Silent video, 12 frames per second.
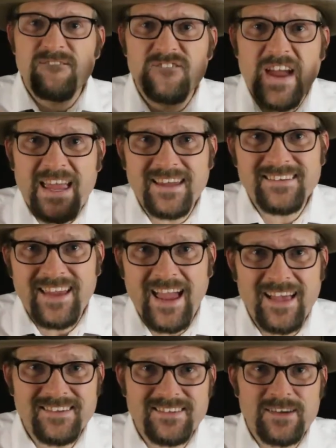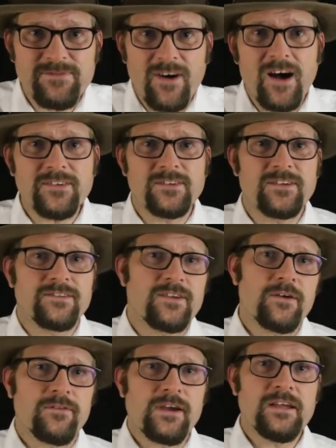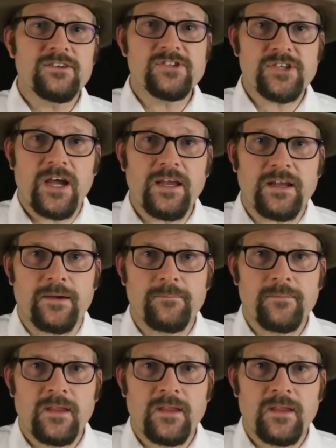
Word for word: fantastic fossil discovery in China,